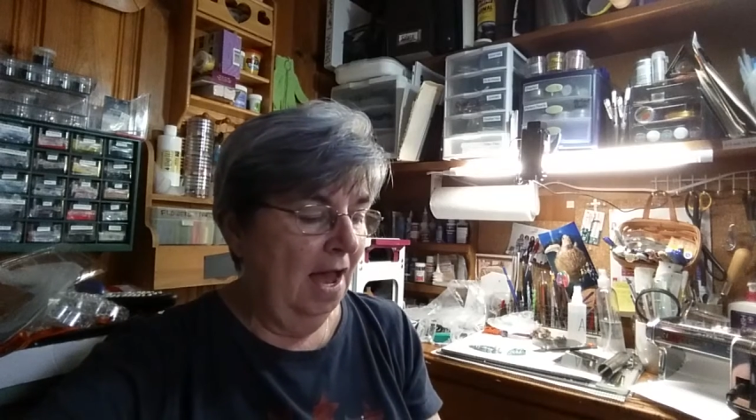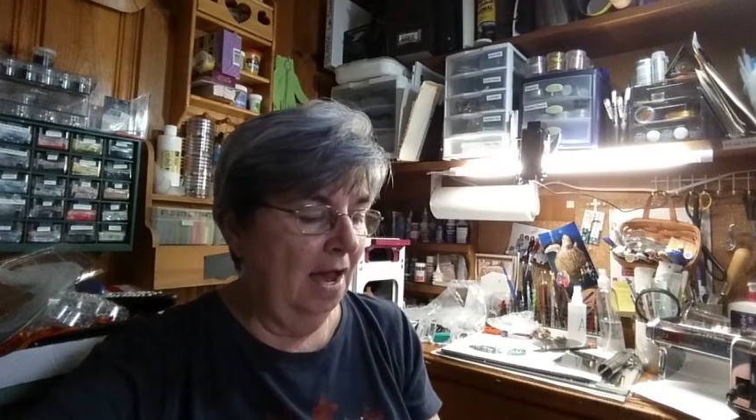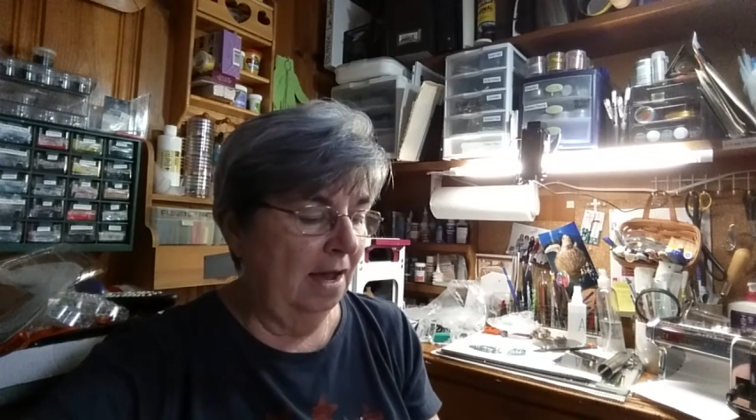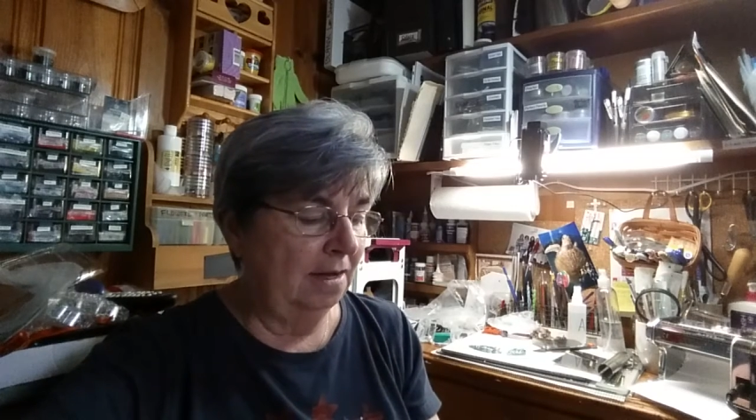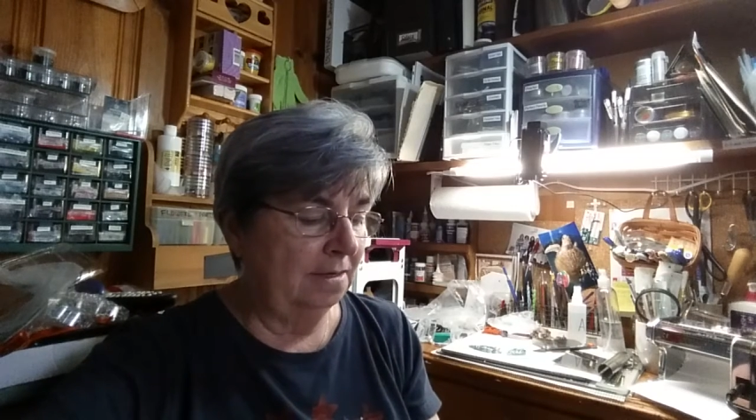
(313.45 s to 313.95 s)

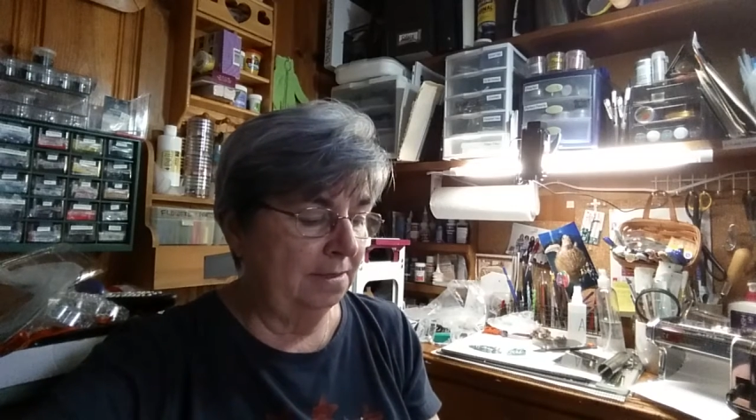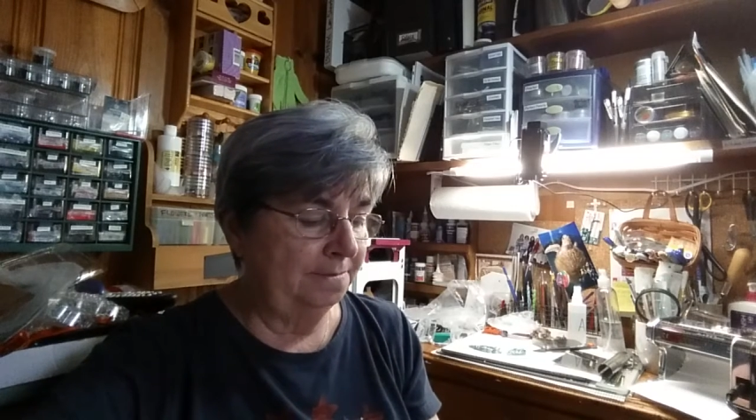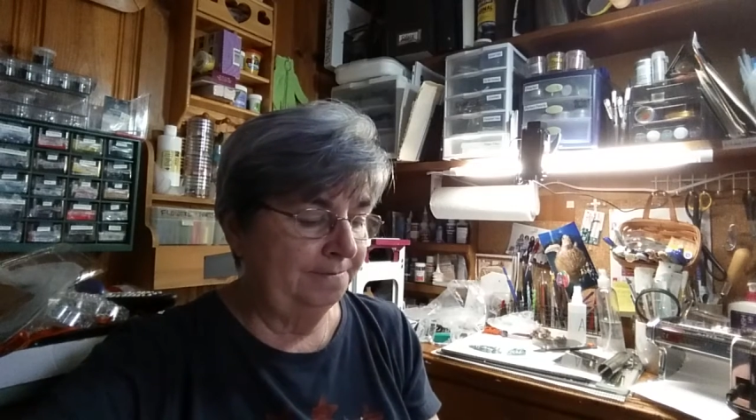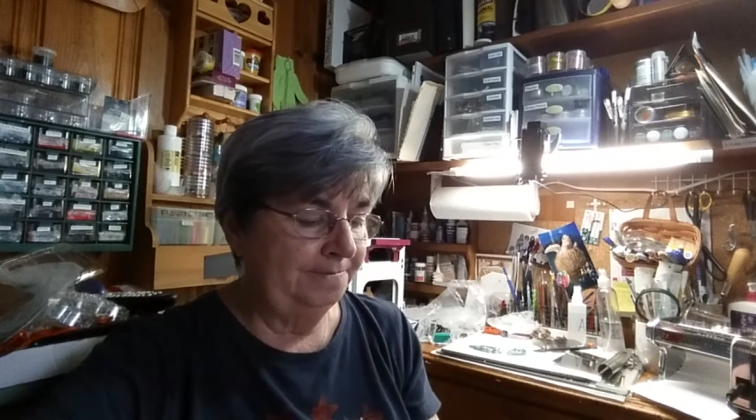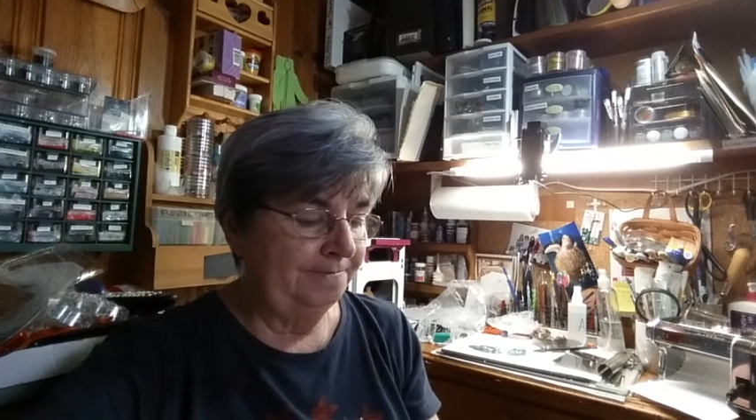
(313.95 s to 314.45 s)

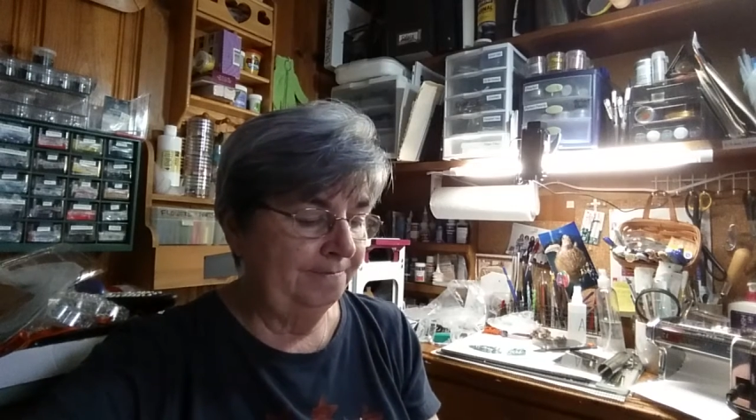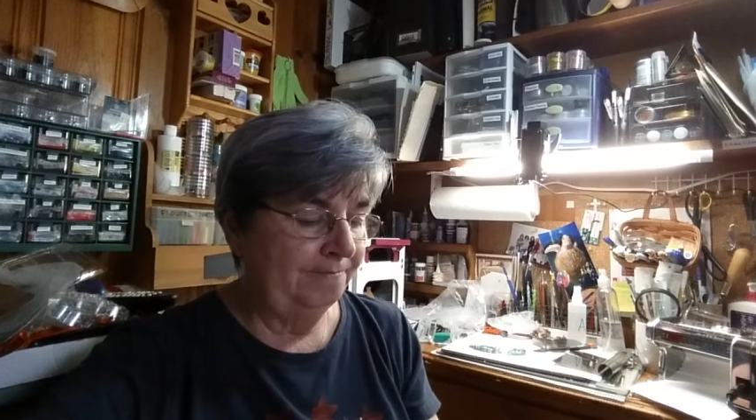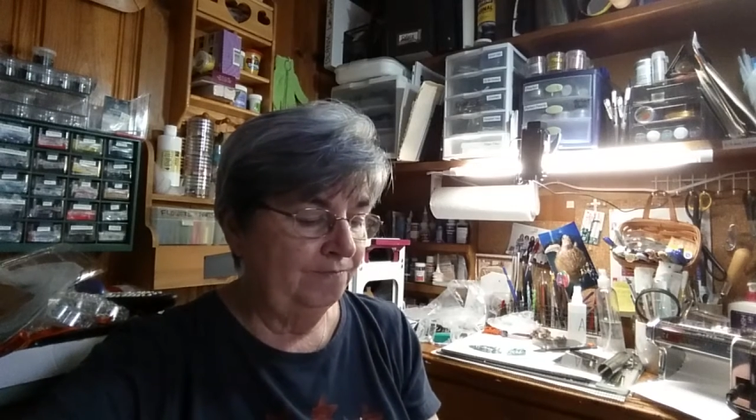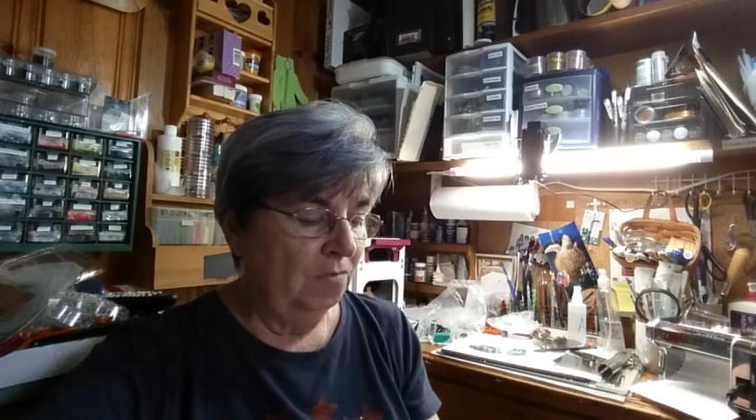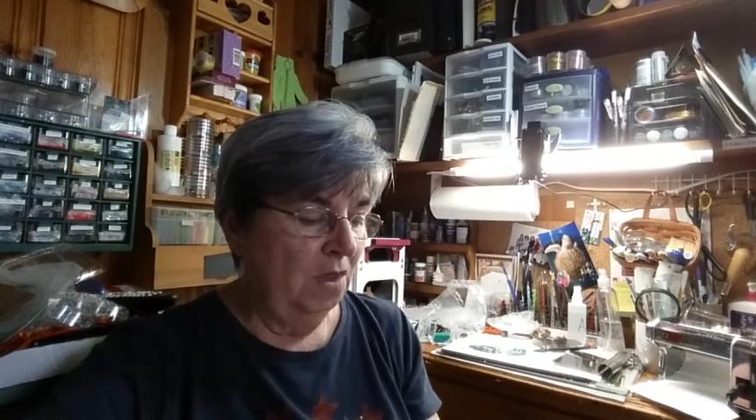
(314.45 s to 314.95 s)
Um,
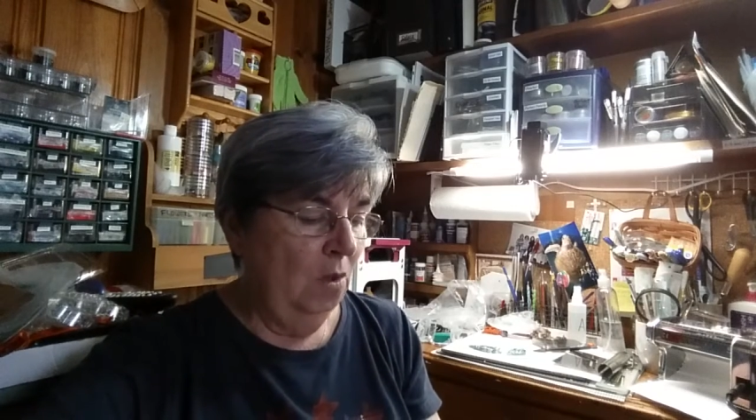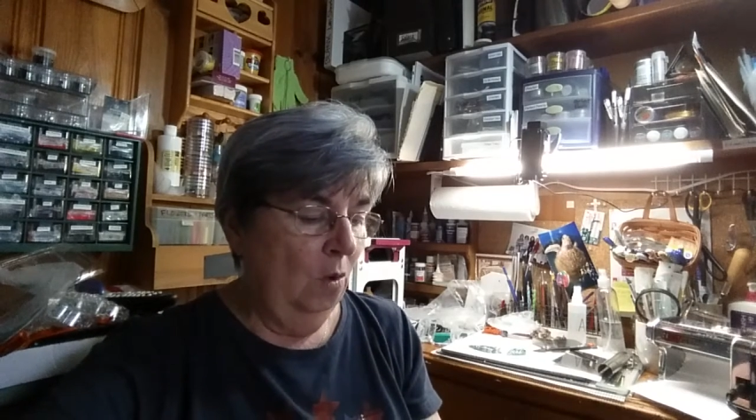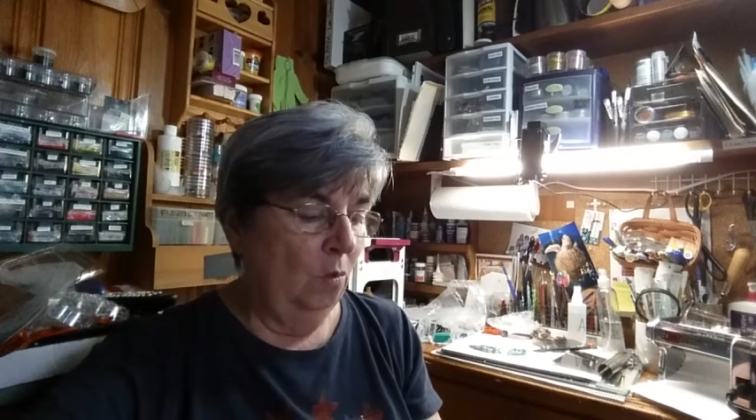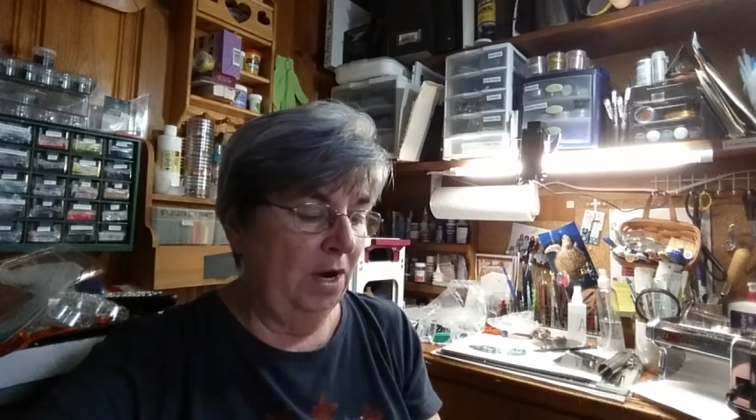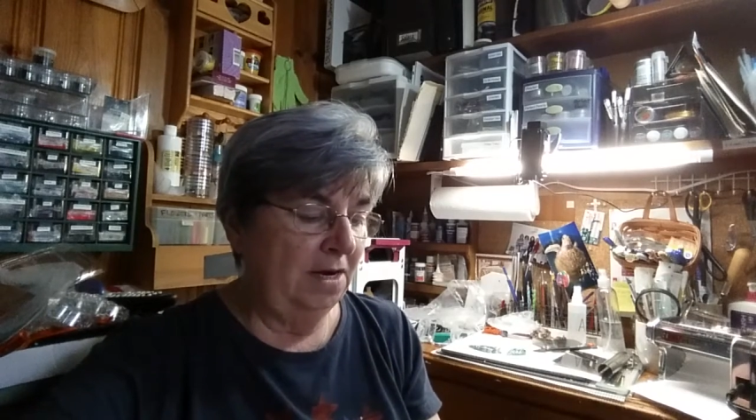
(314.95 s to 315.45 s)

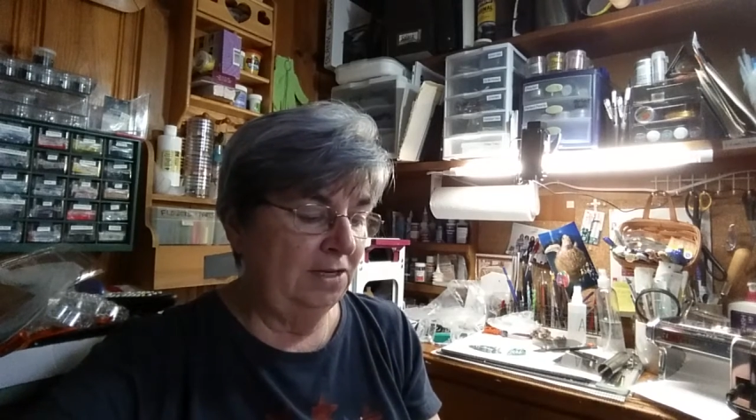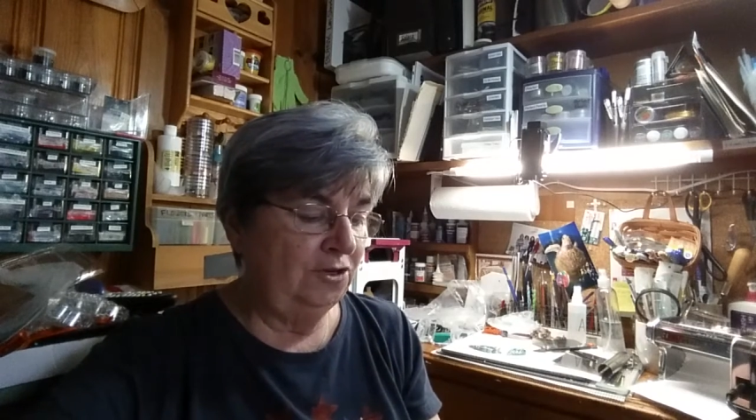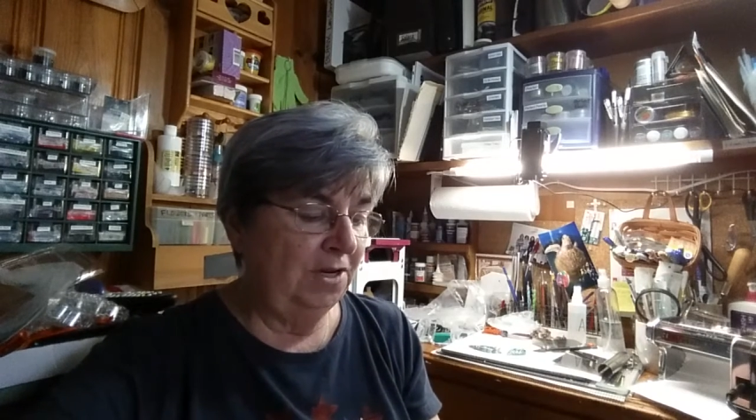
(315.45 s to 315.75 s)
where did